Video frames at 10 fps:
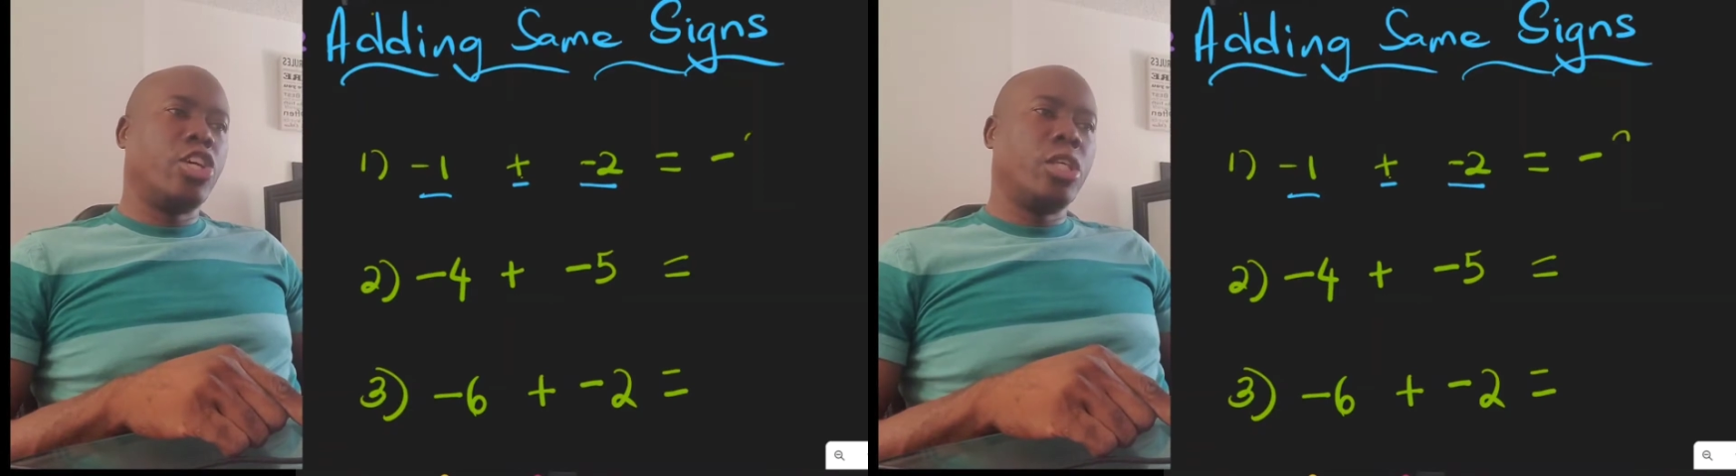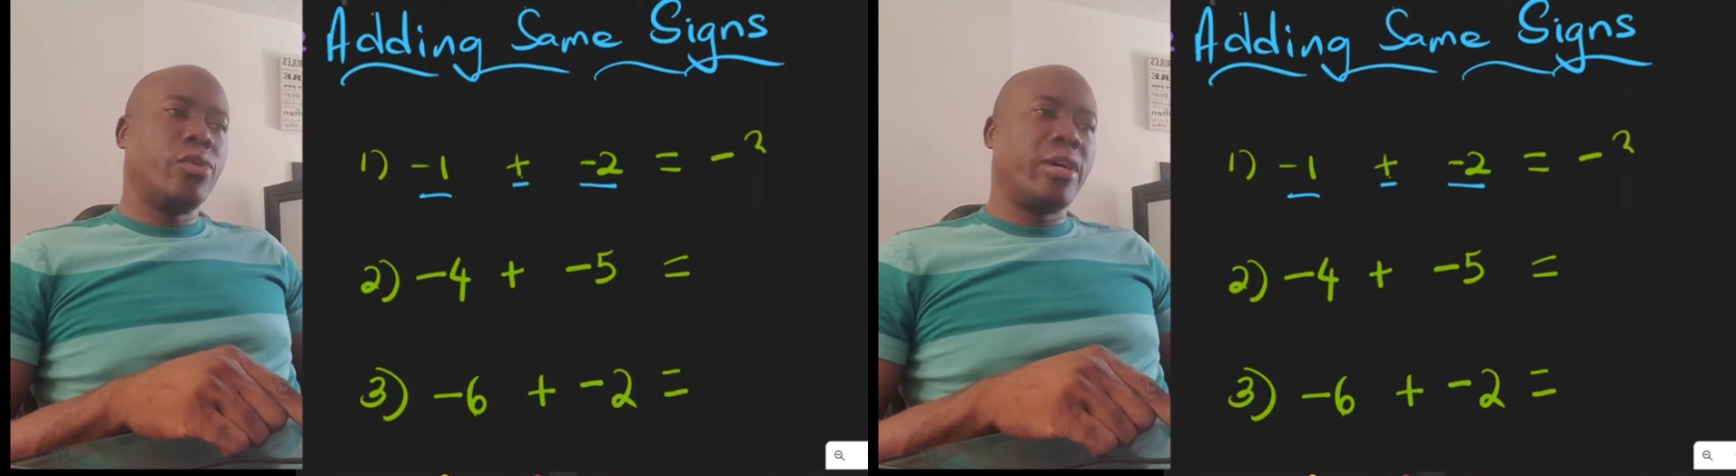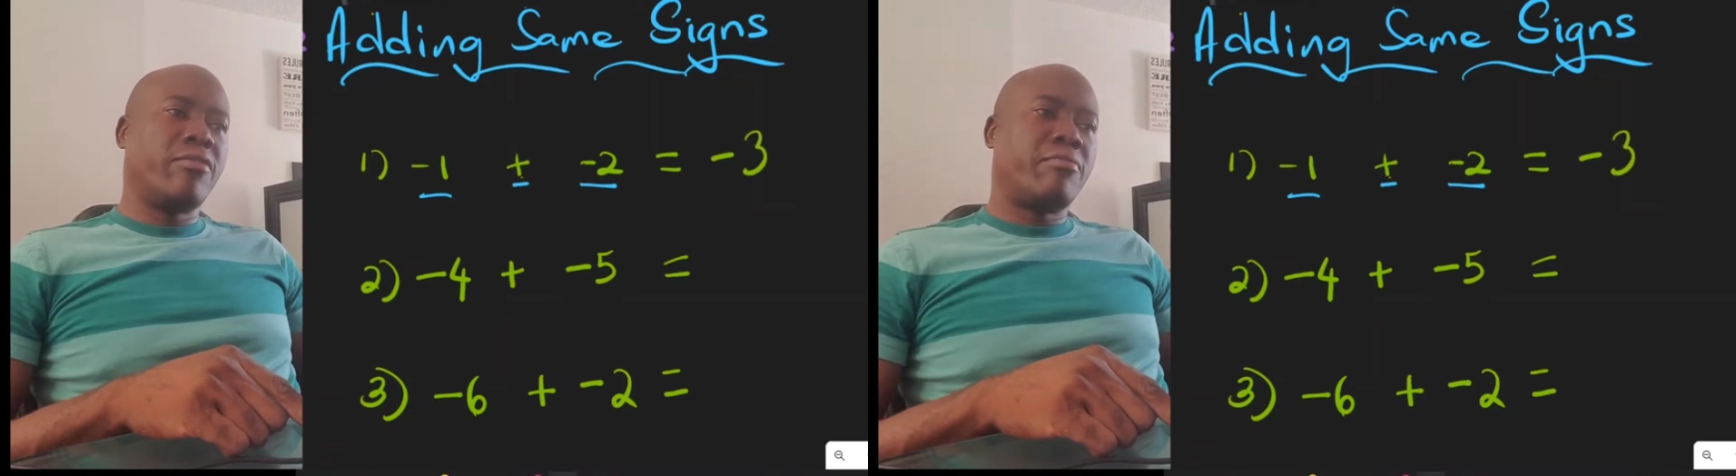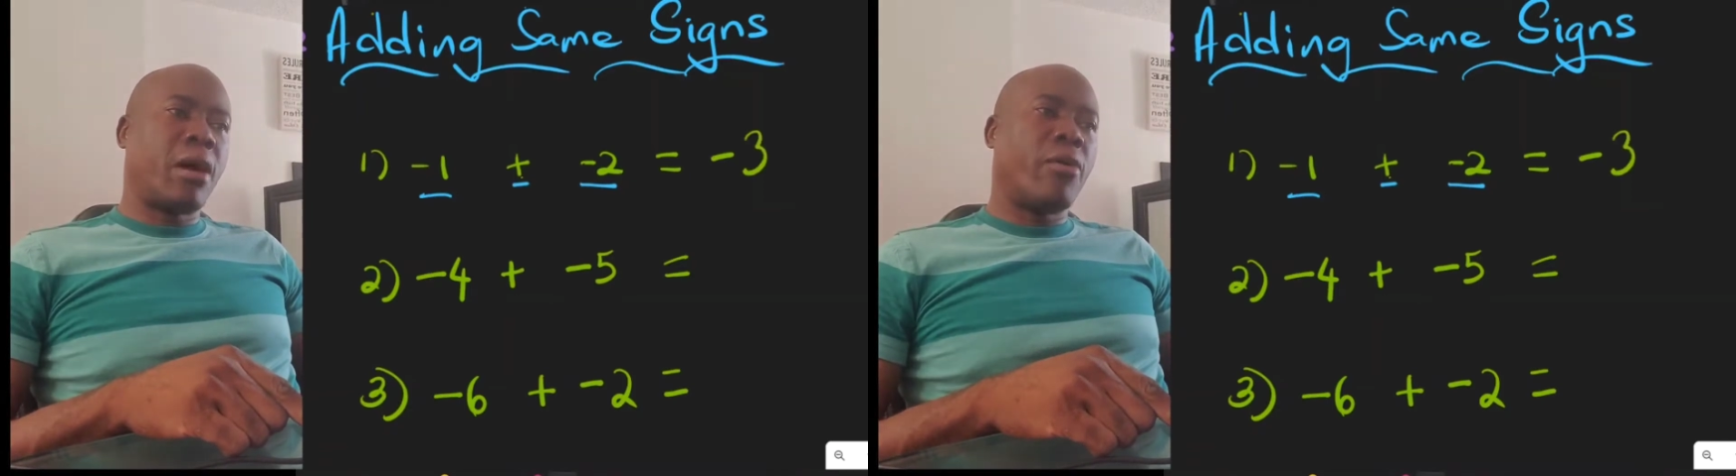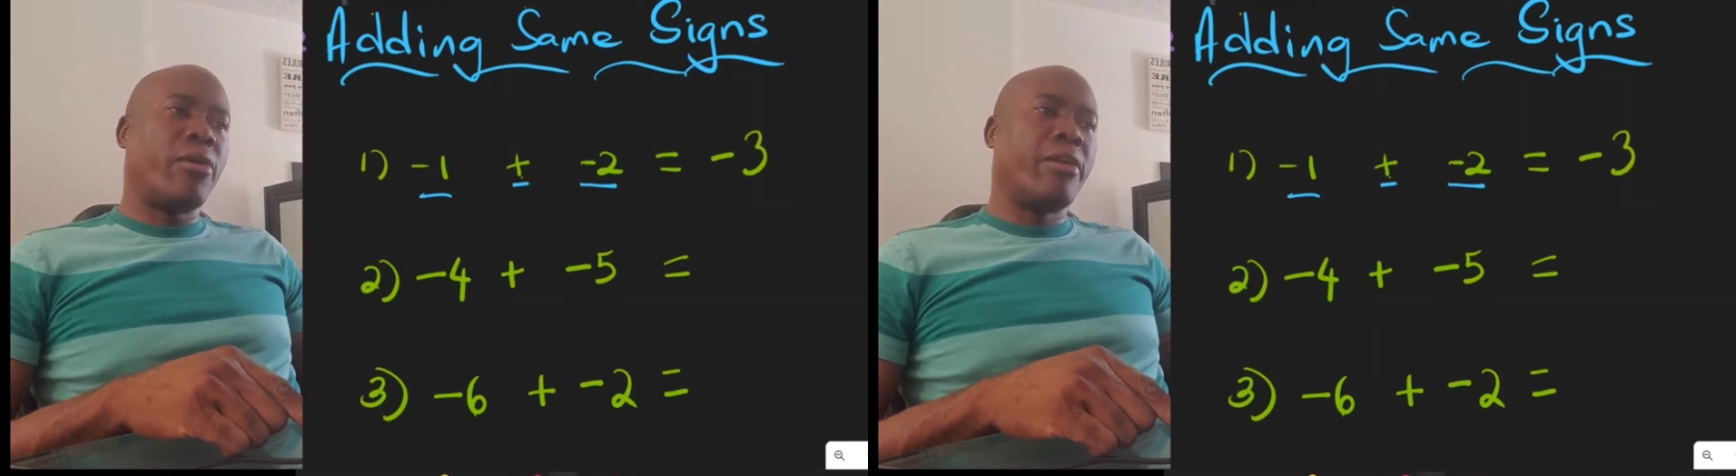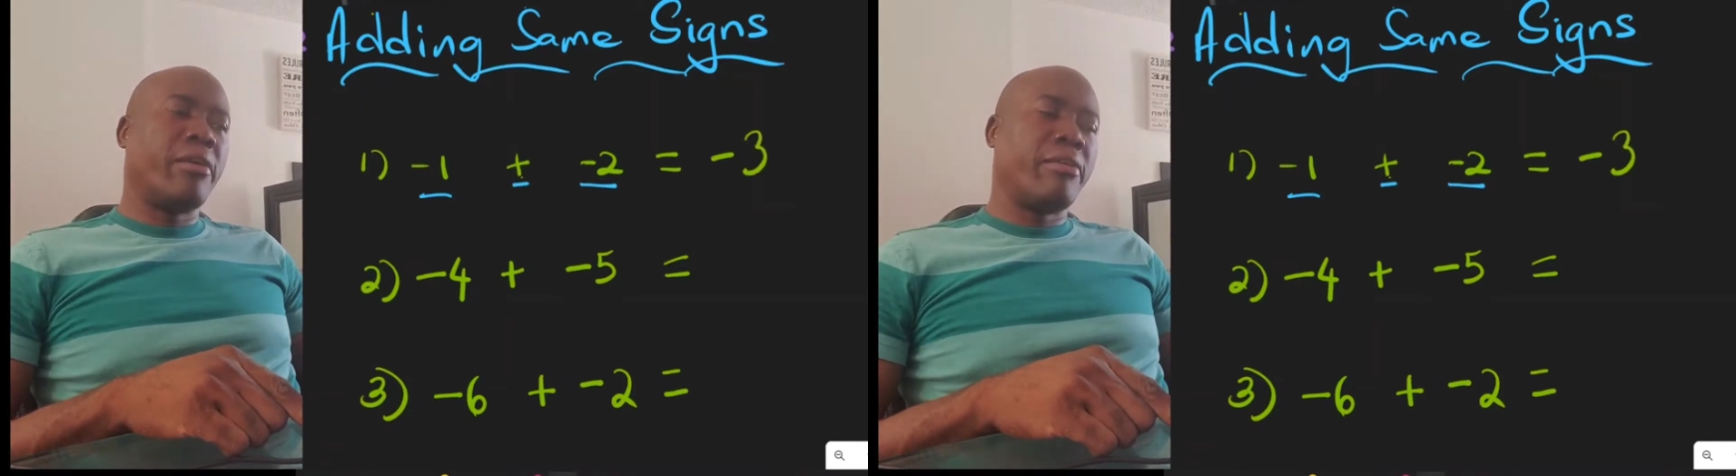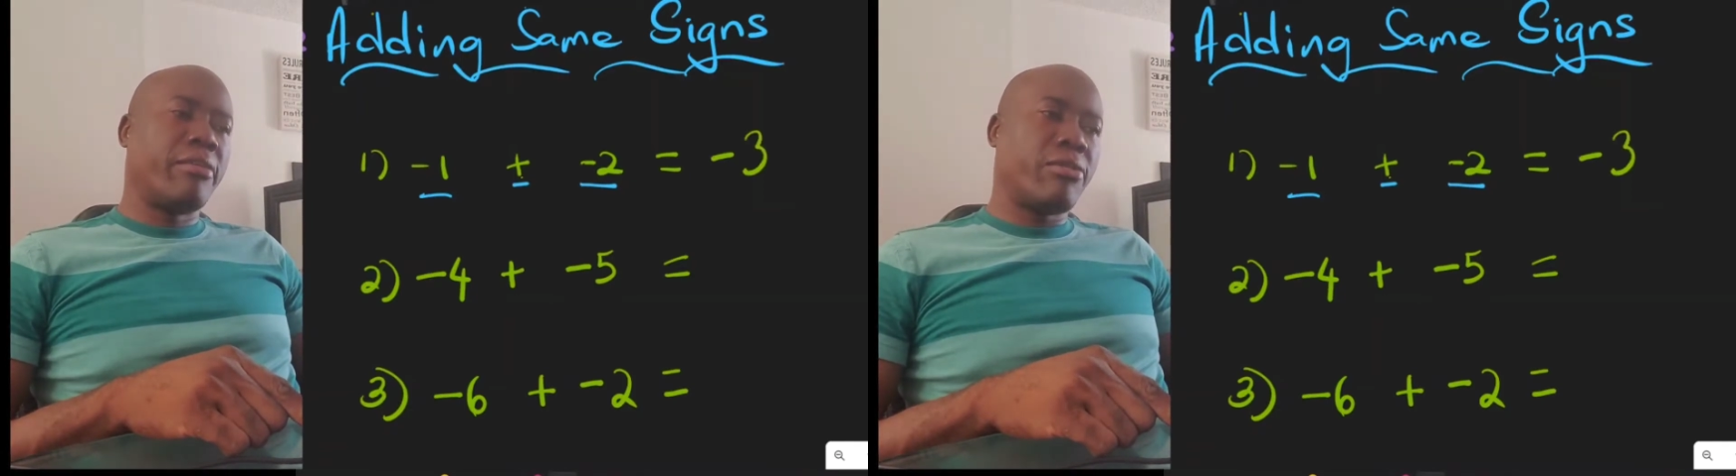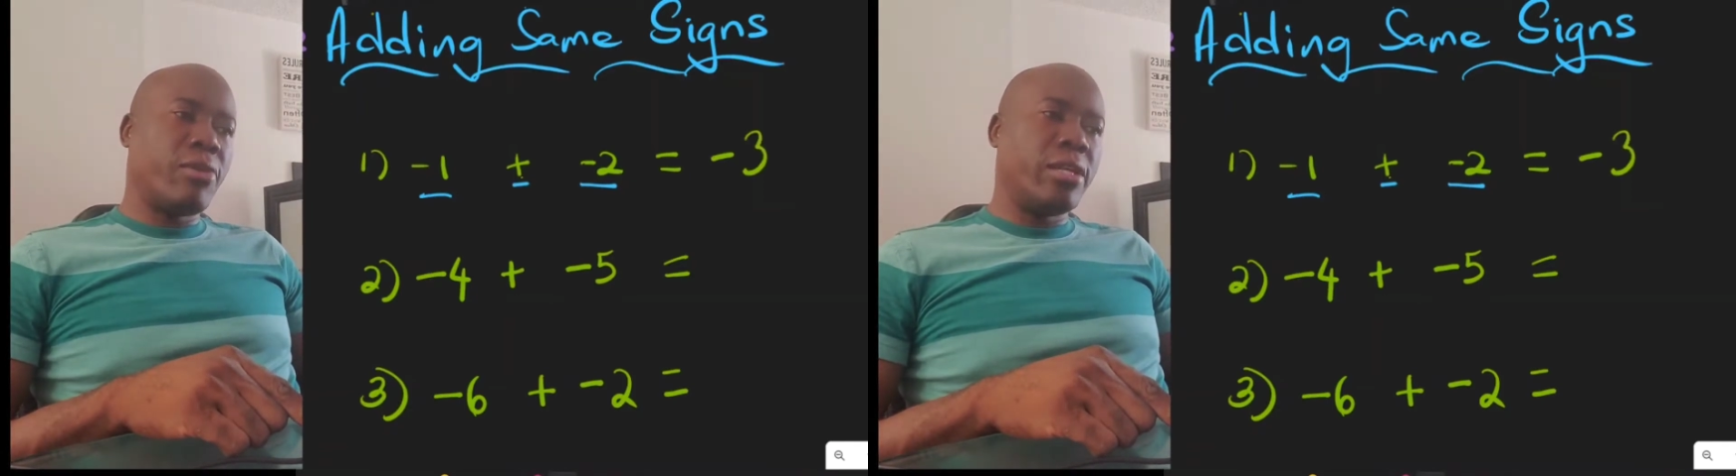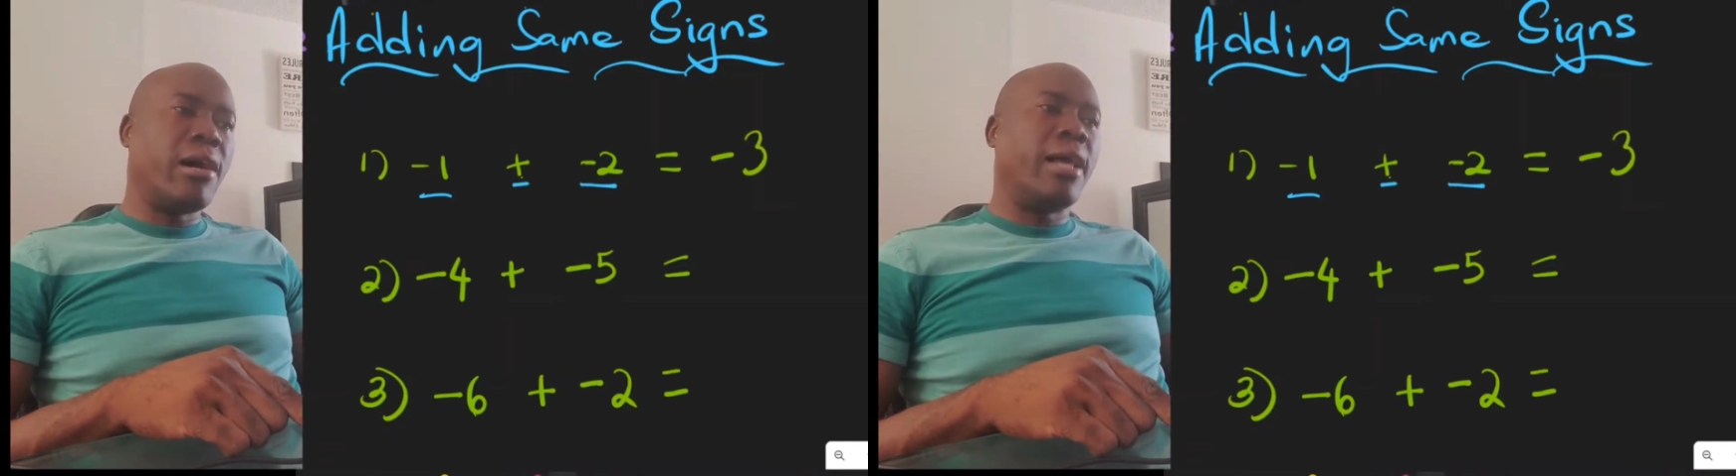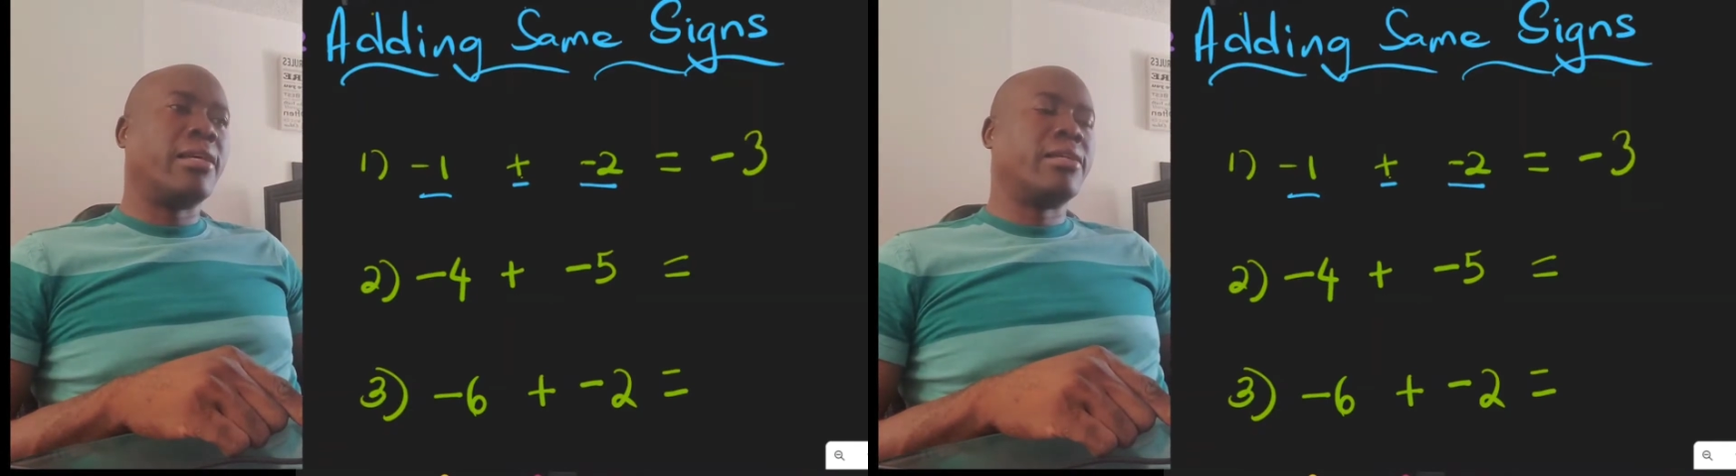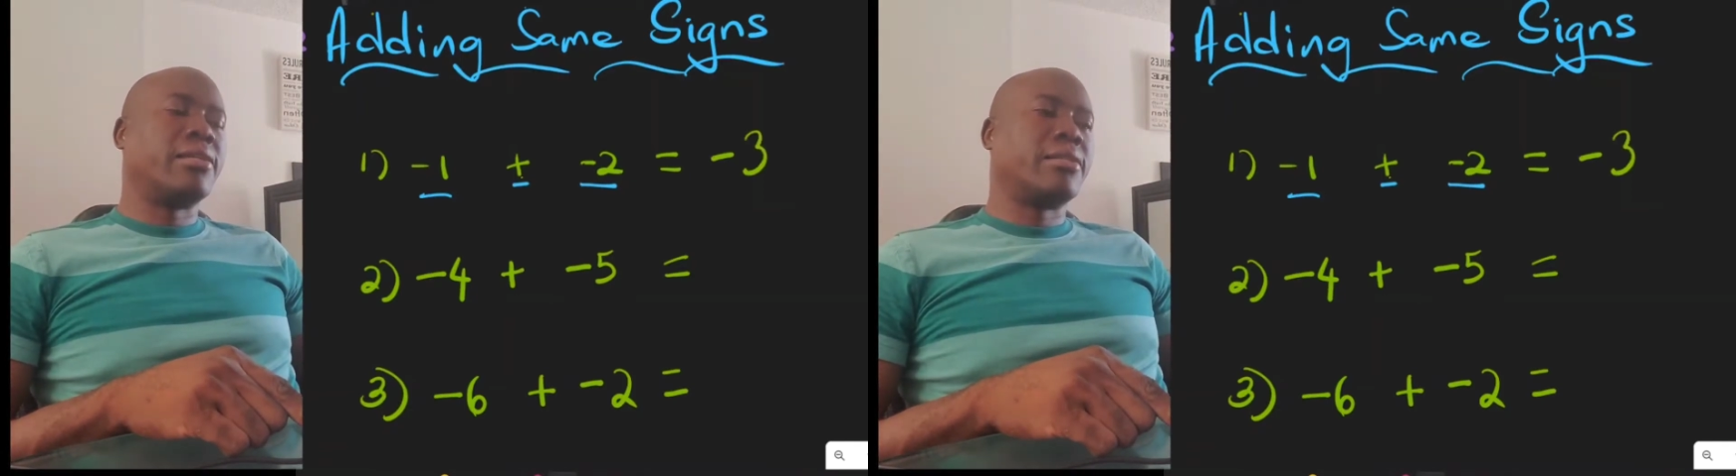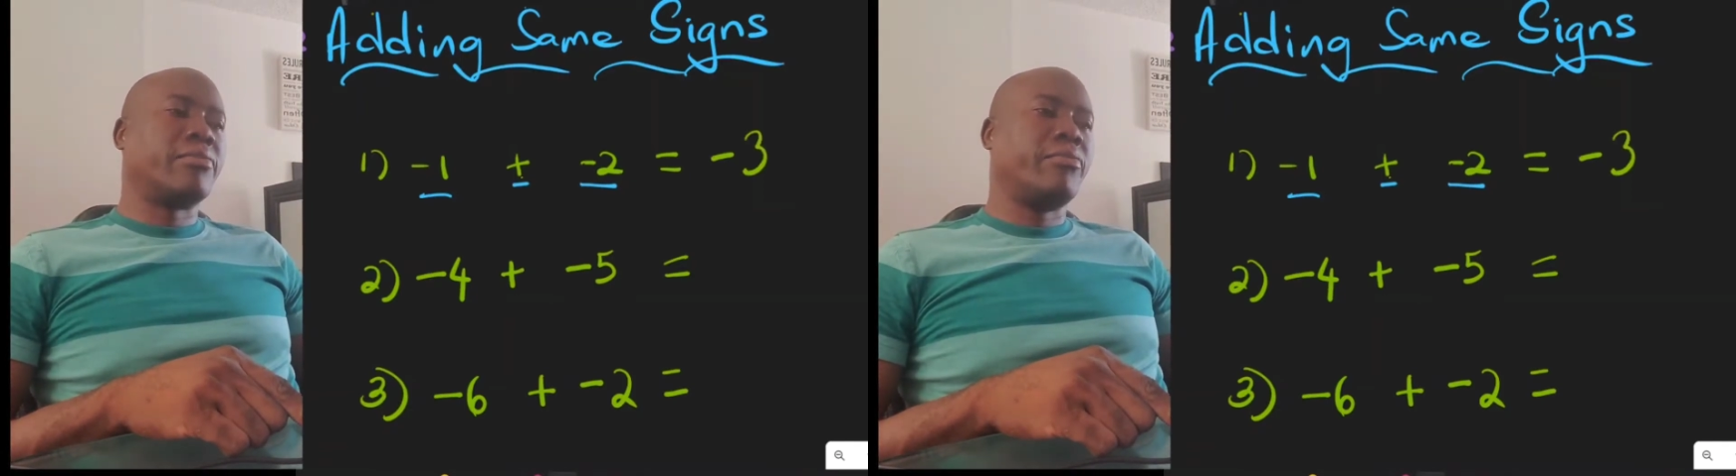you would have borrowed $3.